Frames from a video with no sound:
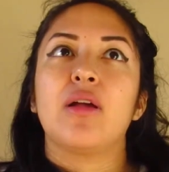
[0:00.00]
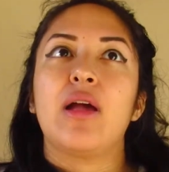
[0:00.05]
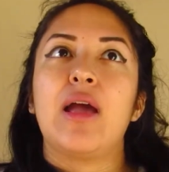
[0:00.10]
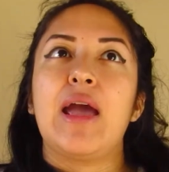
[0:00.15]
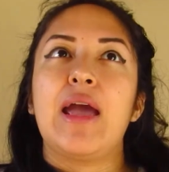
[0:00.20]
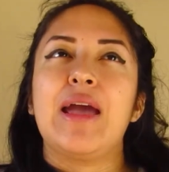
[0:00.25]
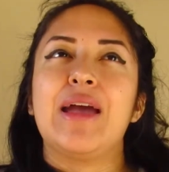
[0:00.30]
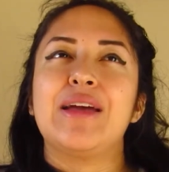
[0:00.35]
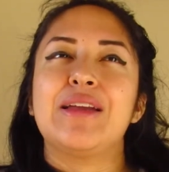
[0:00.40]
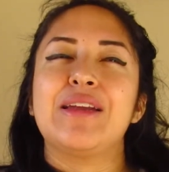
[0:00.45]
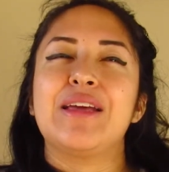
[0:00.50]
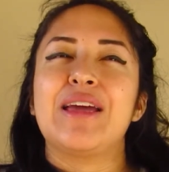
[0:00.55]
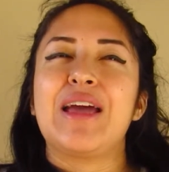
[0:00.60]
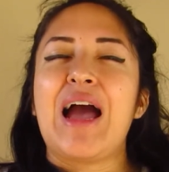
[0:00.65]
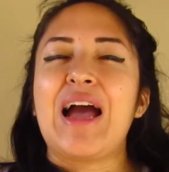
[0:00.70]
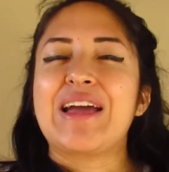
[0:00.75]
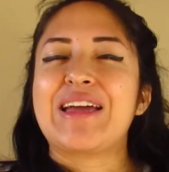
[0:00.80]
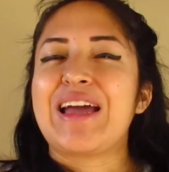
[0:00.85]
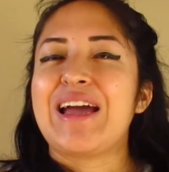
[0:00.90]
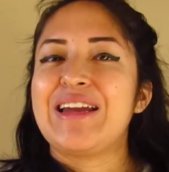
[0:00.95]
And
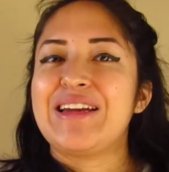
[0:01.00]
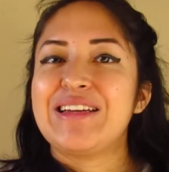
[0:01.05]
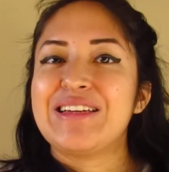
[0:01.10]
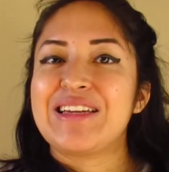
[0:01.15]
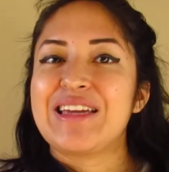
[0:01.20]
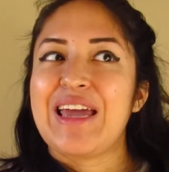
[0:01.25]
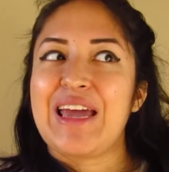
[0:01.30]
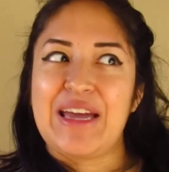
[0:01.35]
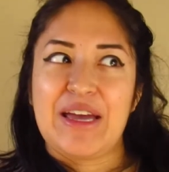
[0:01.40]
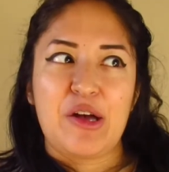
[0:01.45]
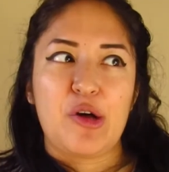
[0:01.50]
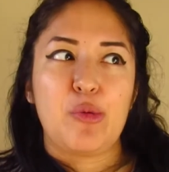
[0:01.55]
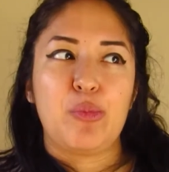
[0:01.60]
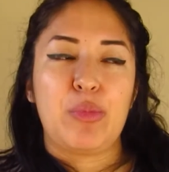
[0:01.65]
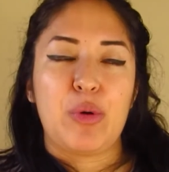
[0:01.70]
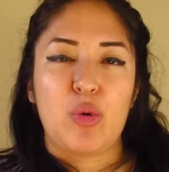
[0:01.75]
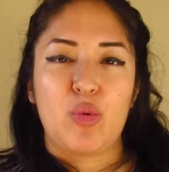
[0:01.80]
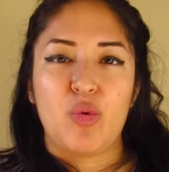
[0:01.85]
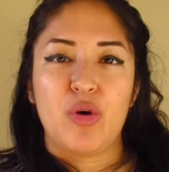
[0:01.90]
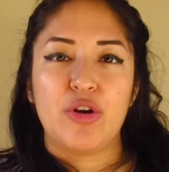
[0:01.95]
I kind of can't help
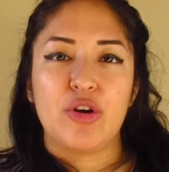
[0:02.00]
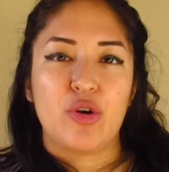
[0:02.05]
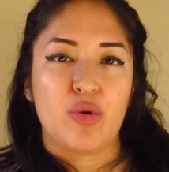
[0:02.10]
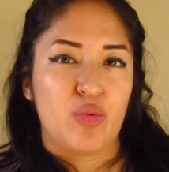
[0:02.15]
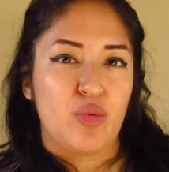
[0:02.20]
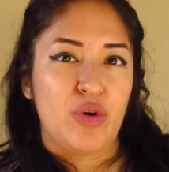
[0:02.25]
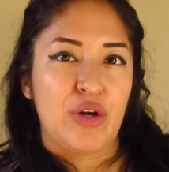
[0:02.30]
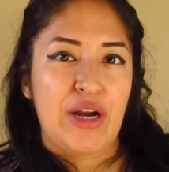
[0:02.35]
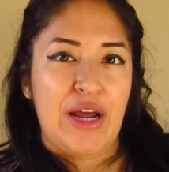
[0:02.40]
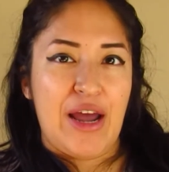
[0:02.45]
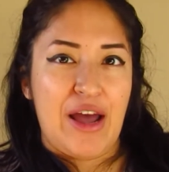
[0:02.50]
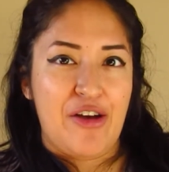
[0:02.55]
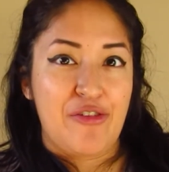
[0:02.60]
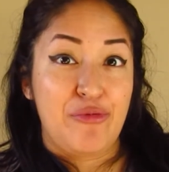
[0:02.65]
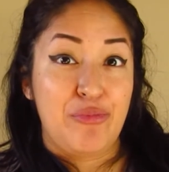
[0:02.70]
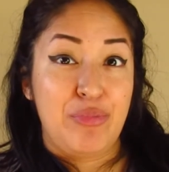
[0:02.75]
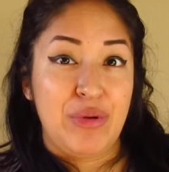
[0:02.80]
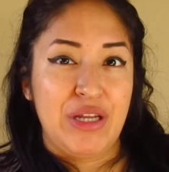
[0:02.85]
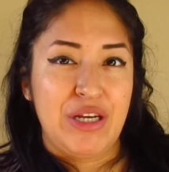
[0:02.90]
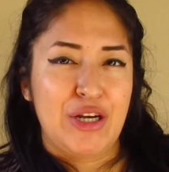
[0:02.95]
but wonder, would I
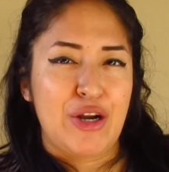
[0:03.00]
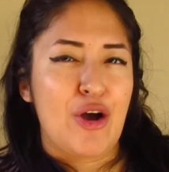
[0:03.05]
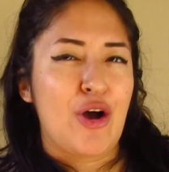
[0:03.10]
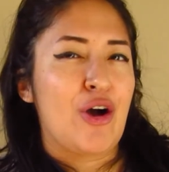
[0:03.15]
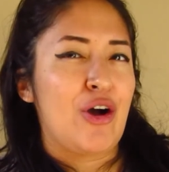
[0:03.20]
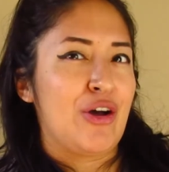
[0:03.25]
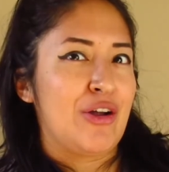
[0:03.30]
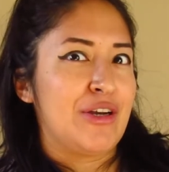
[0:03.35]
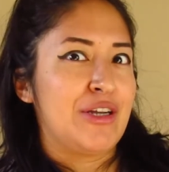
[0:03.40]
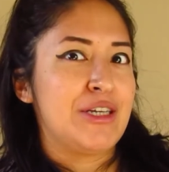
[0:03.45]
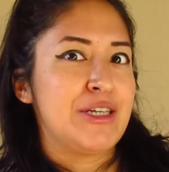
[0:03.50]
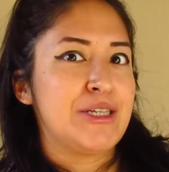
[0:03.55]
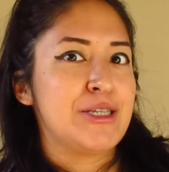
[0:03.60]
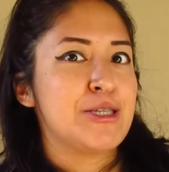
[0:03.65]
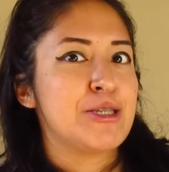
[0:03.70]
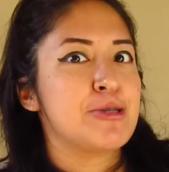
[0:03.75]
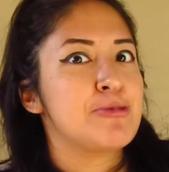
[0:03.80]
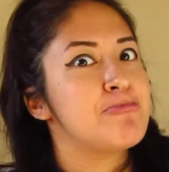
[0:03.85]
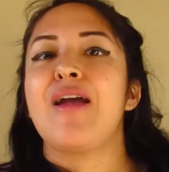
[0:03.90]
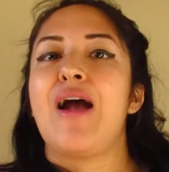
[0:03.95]
have been
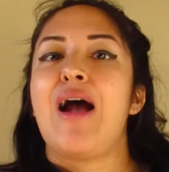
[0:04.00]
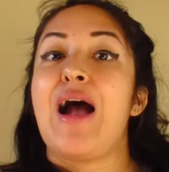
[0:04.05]
honest?